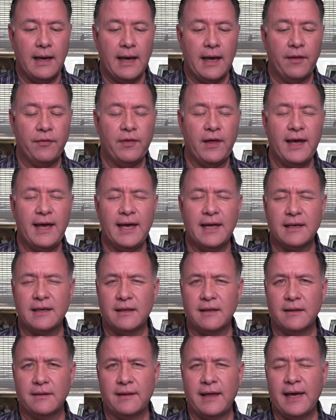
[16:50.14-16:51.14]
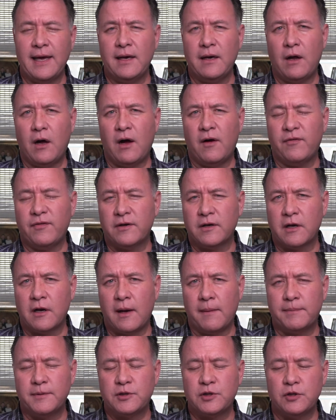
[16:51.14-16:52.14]
And they had they had offered an
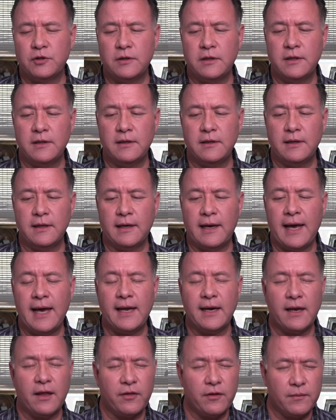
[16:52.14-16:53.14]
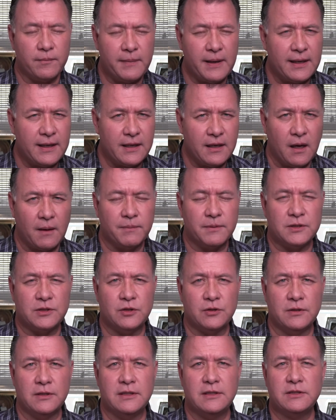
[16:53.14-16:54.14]
opportunity, and I had other many
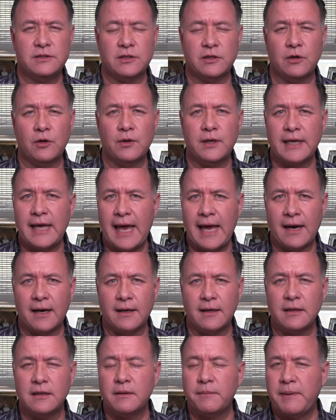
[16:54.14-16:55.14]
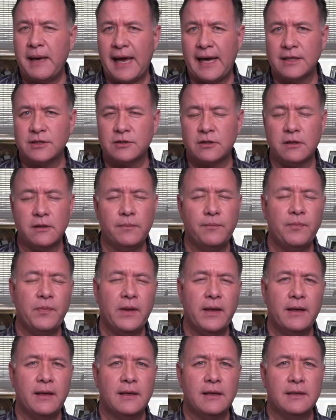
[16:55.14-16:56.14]
opportunities to go to Canada to pastor
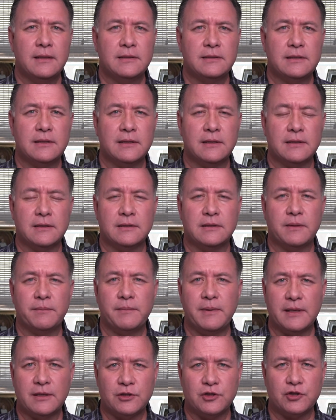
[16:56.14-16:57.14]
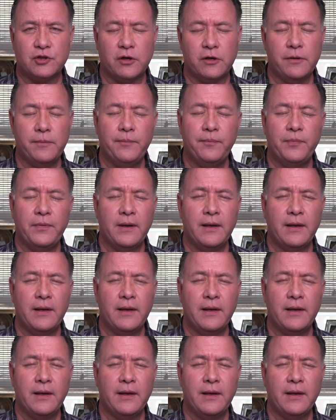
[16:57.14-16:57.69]
to, to minister.